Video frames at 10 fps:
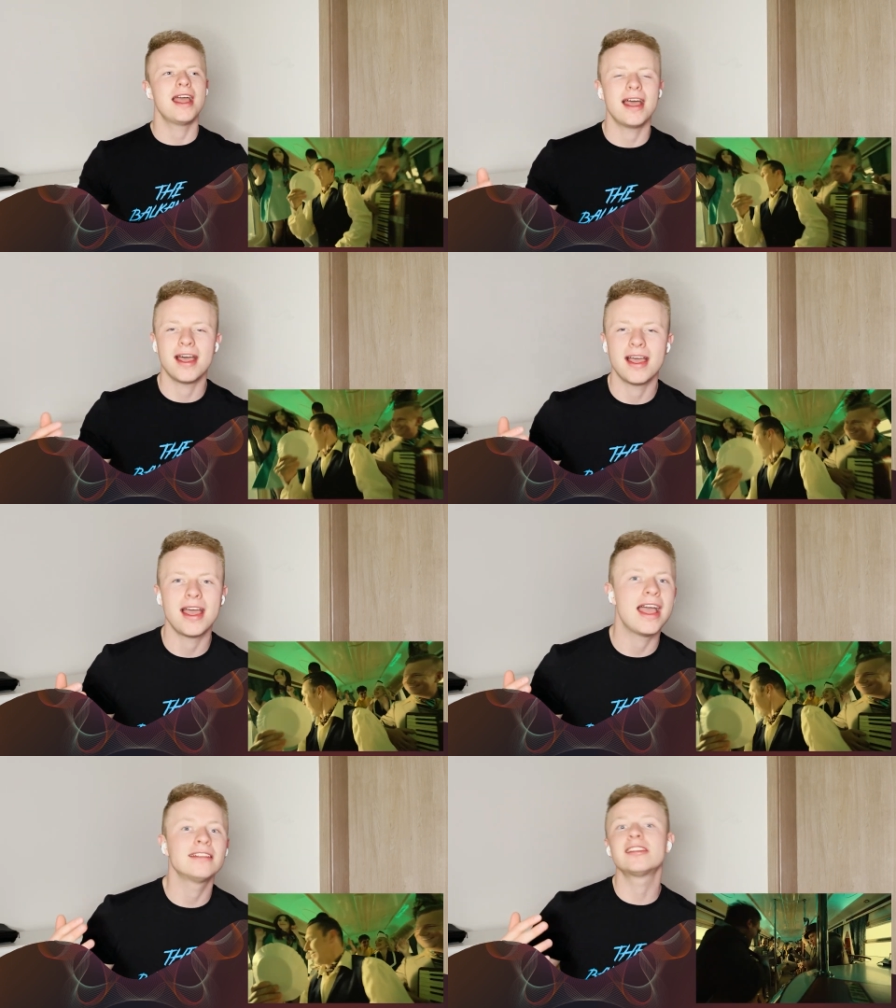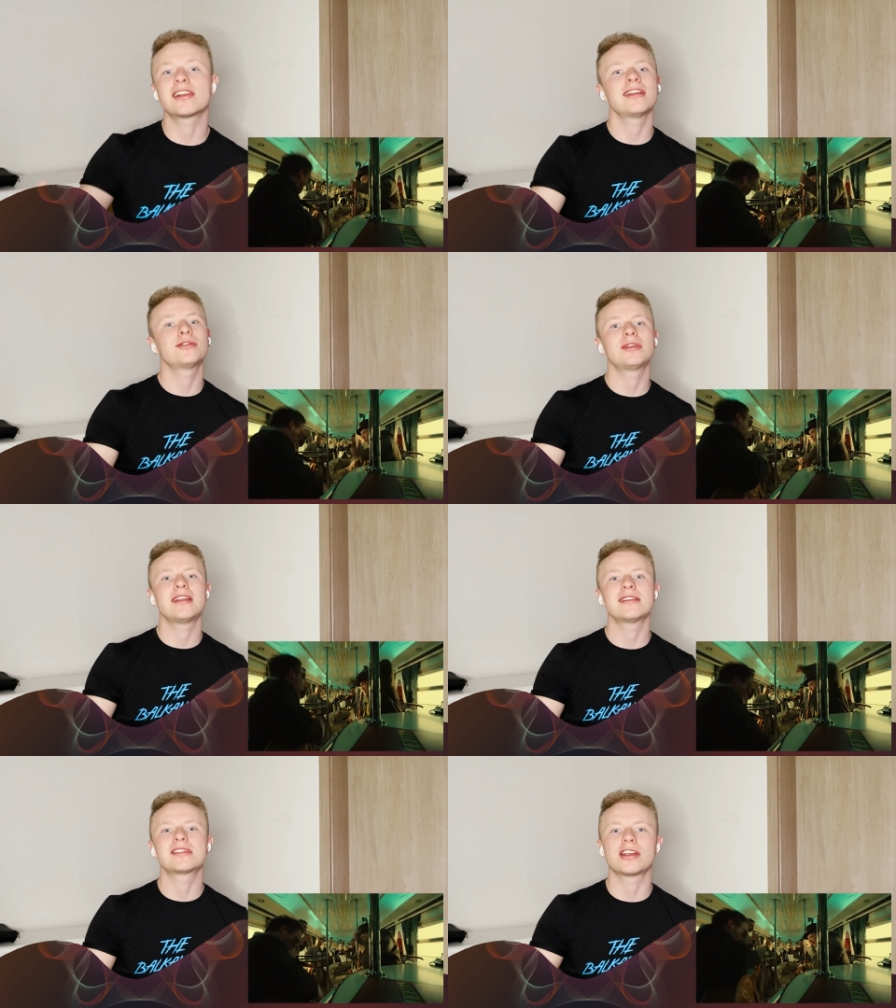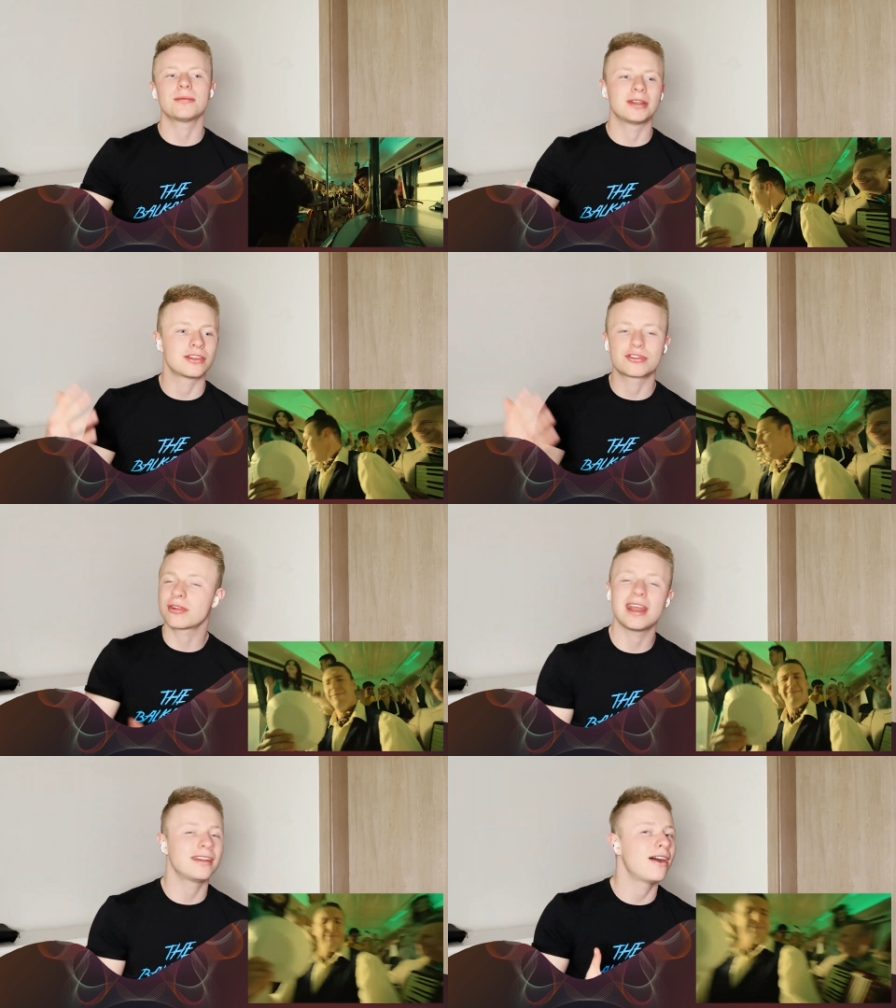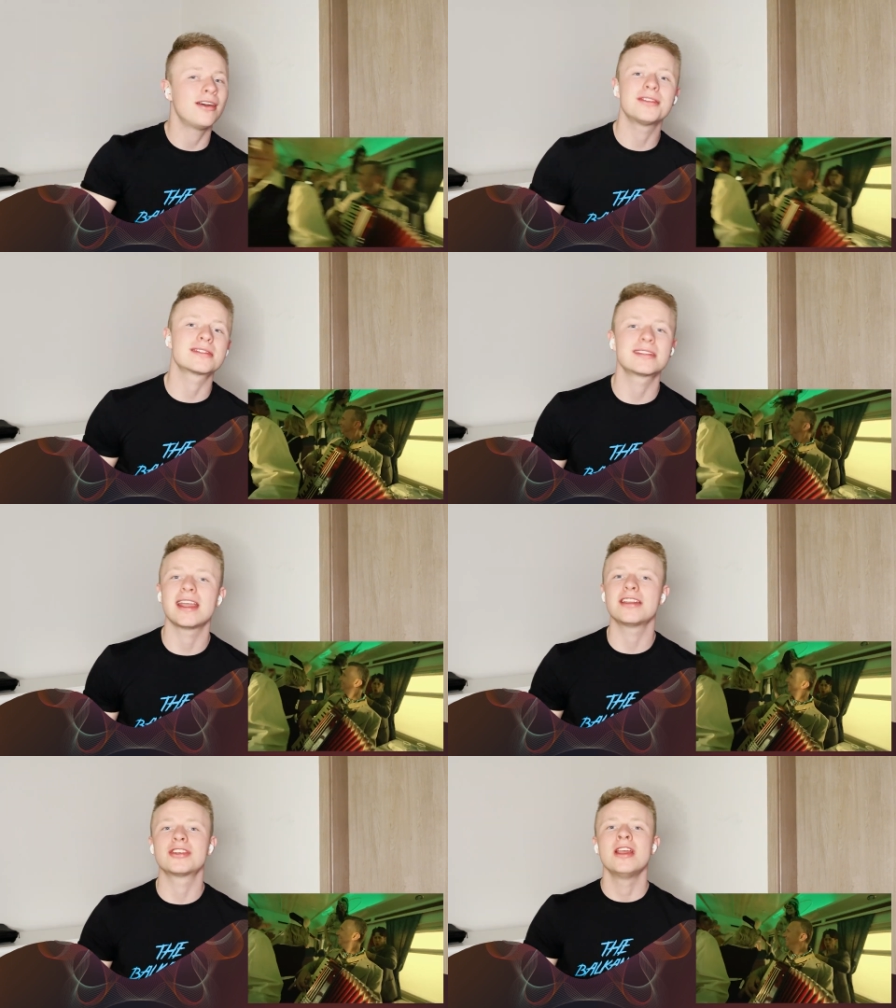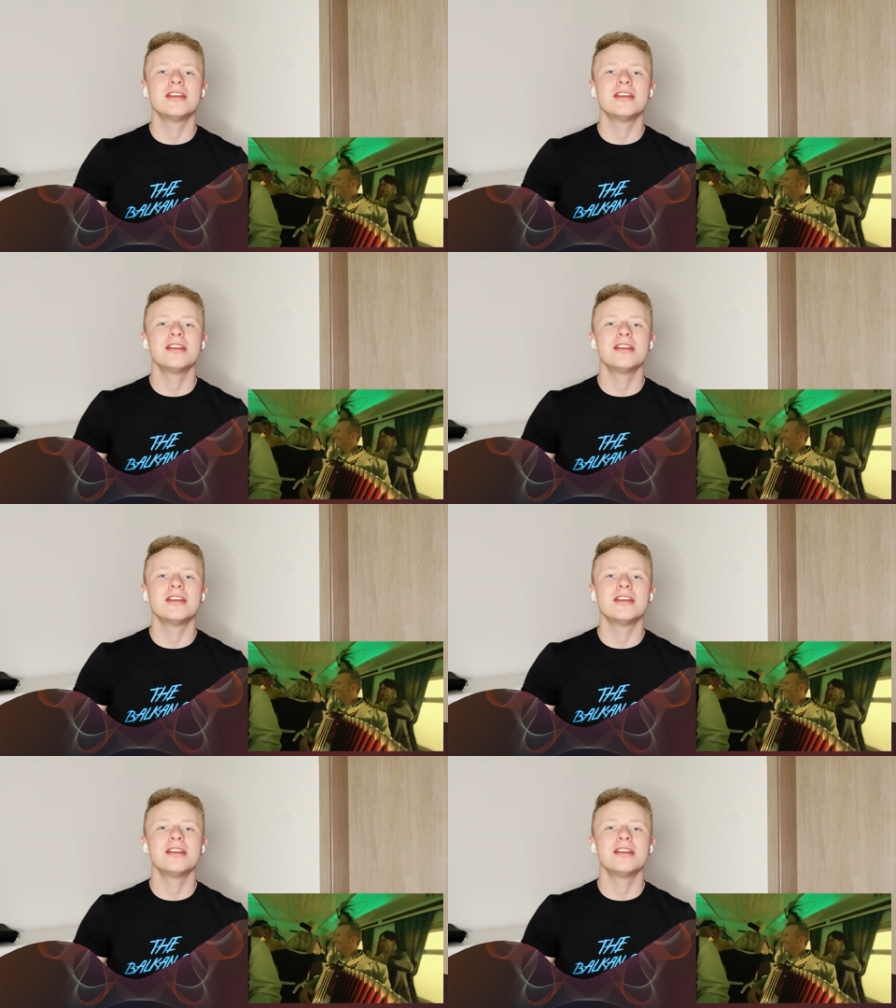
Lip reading: And they're gonna do that this year with the train on the stage.